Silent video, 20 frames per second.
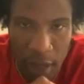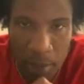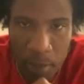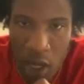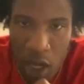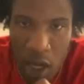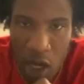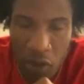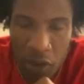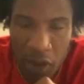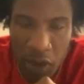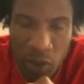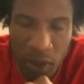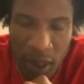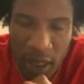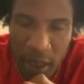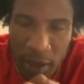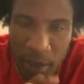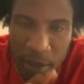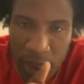I'ma always
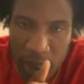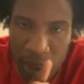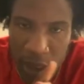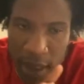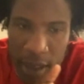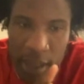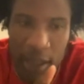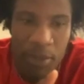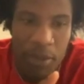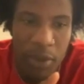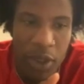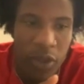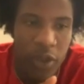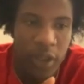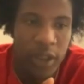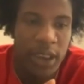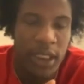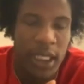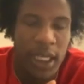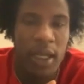wake up and look in the mirror
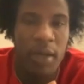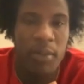and say,